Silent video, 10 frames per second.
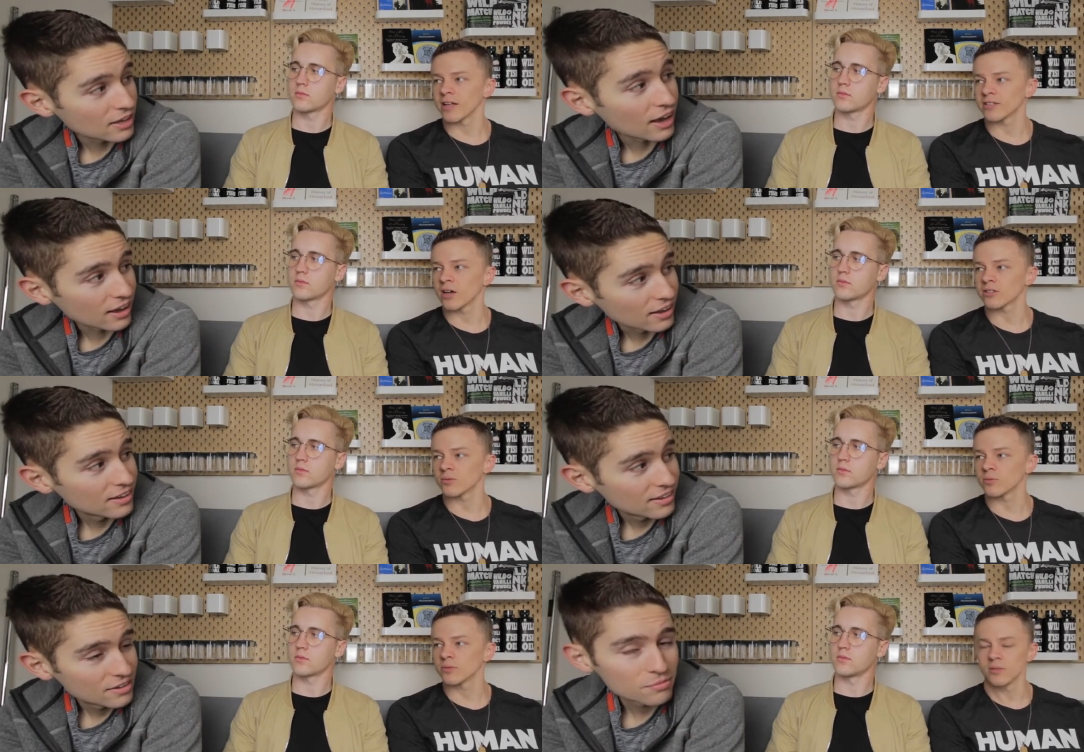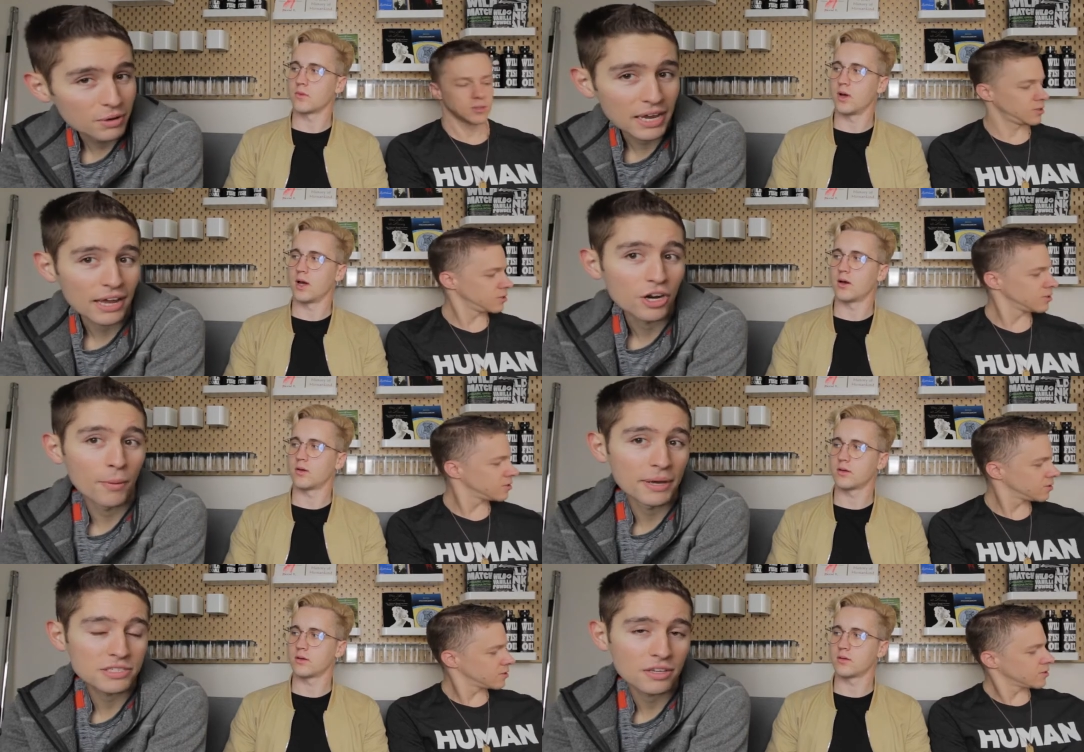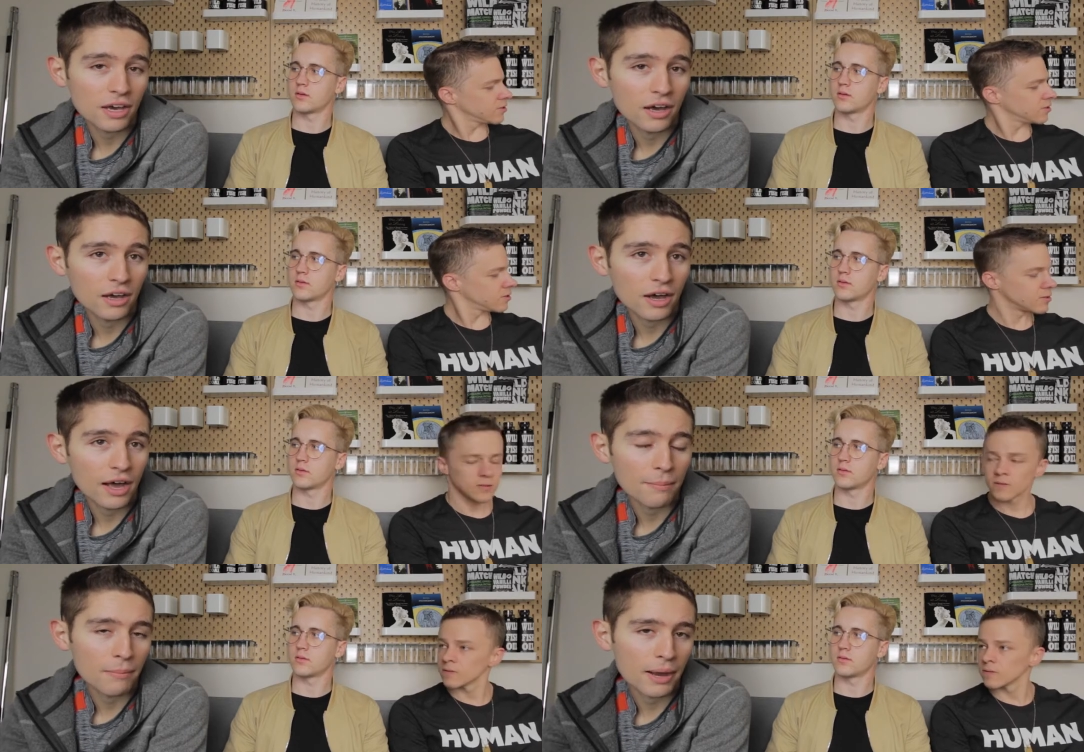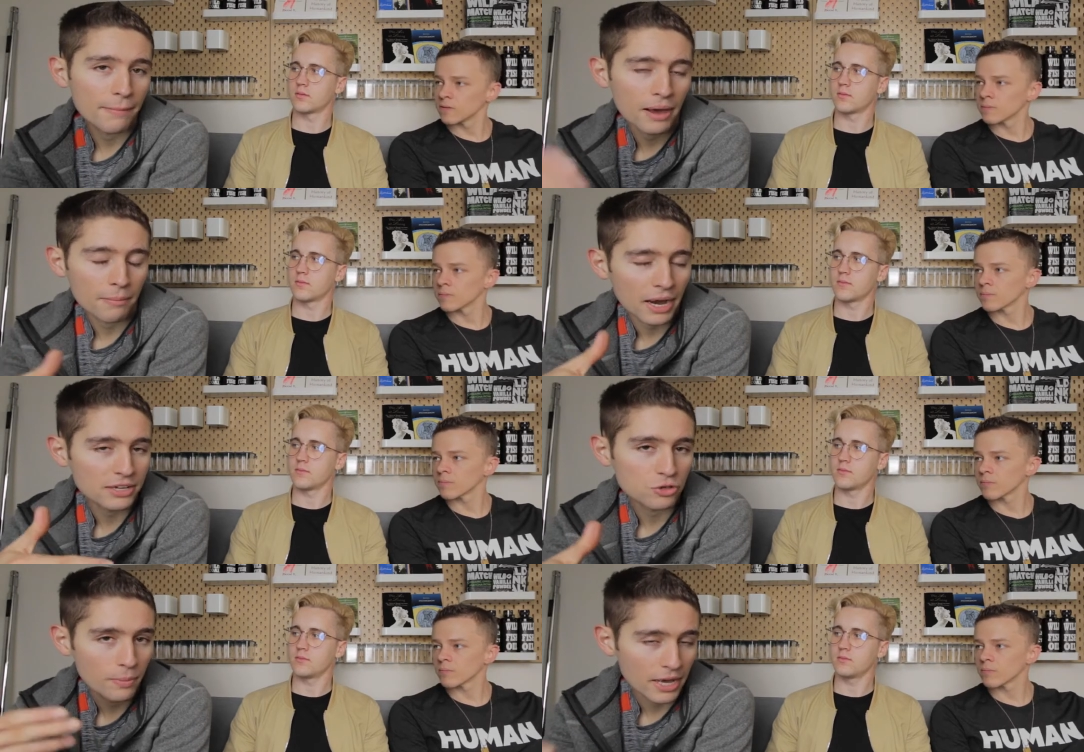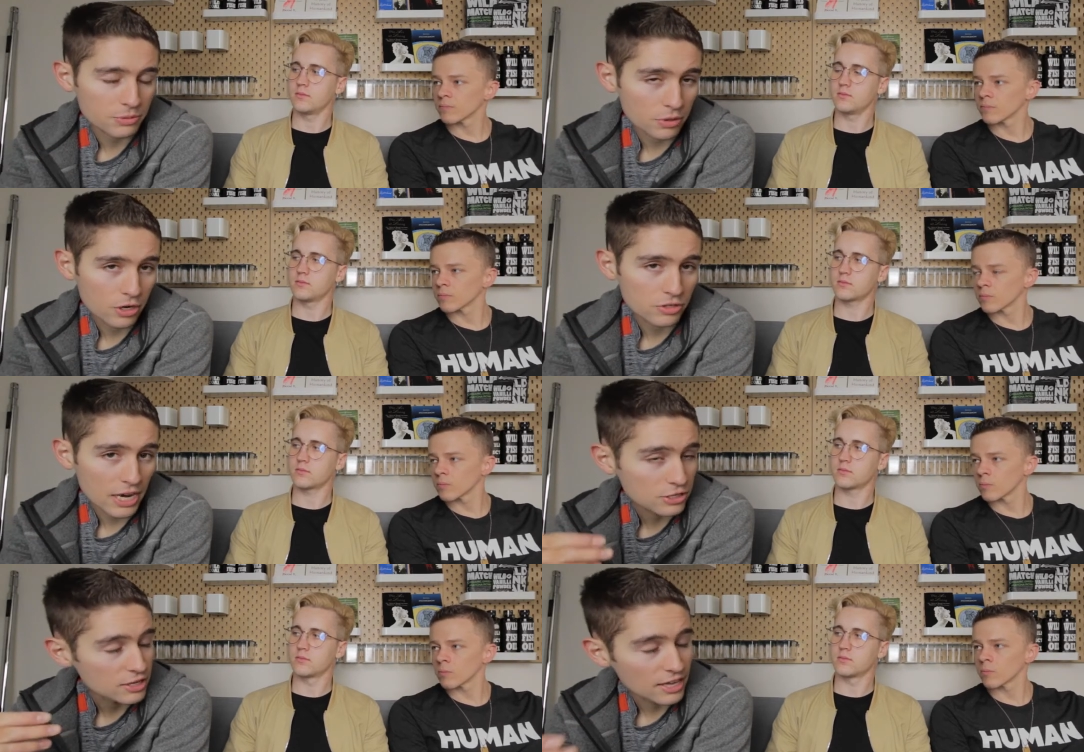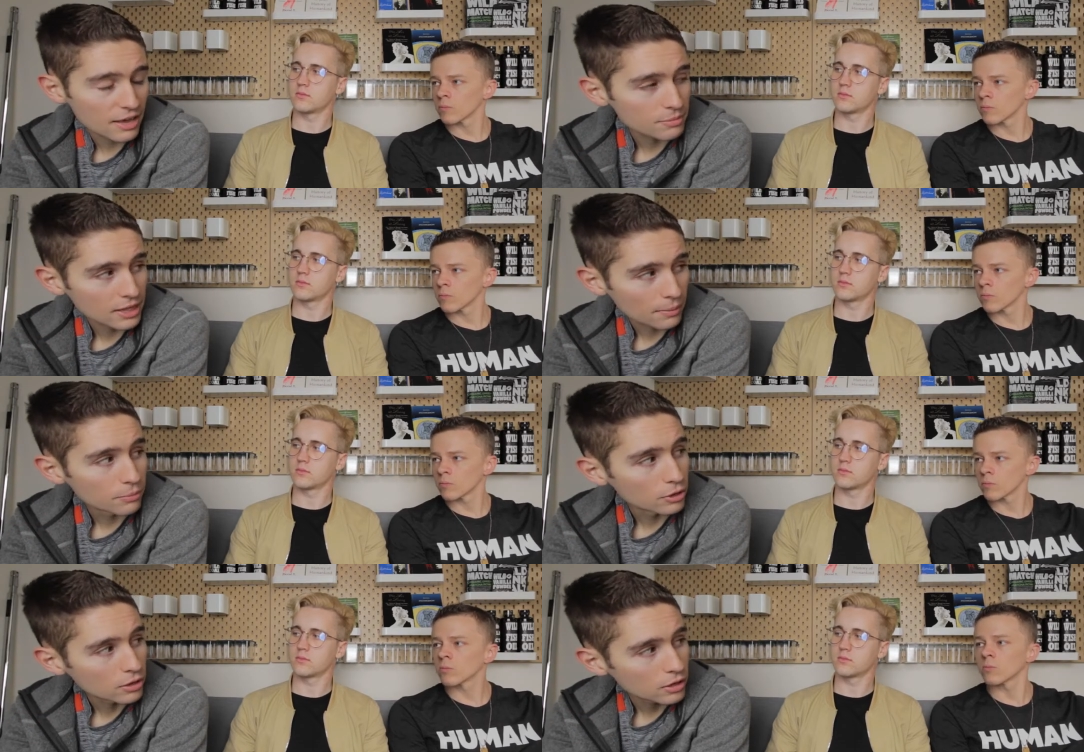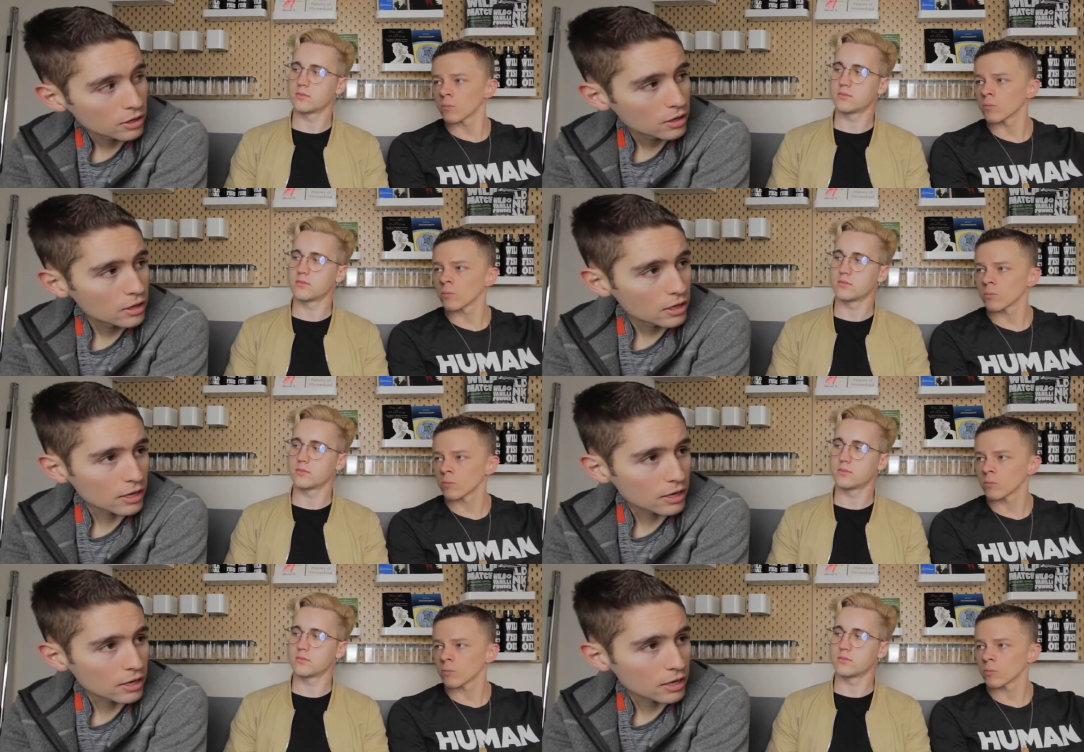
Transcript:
Speaker 1: That's yeah. awesome. But wow. yeah, no, basically, uh, I, my my high school basketball coach actually gave me that book mm-hmm.